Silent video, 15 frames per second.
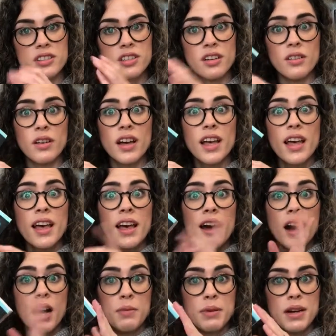So
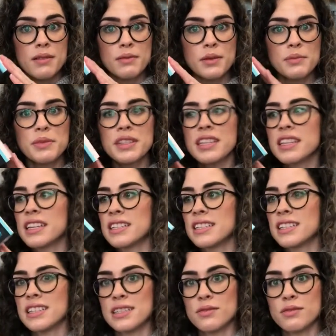I'll probably get
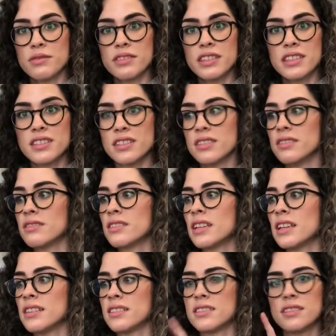to this one really soon.
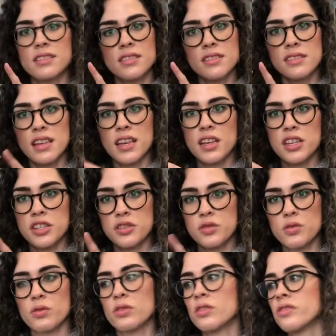And this is just like a
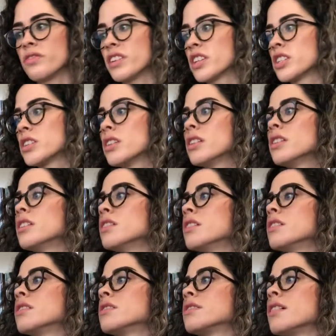historical fiction.
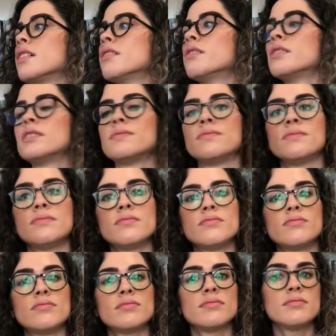So
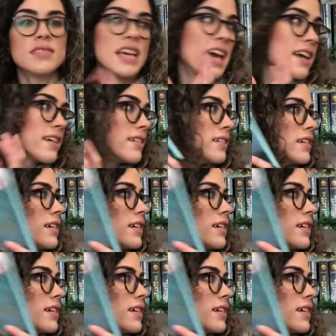yay.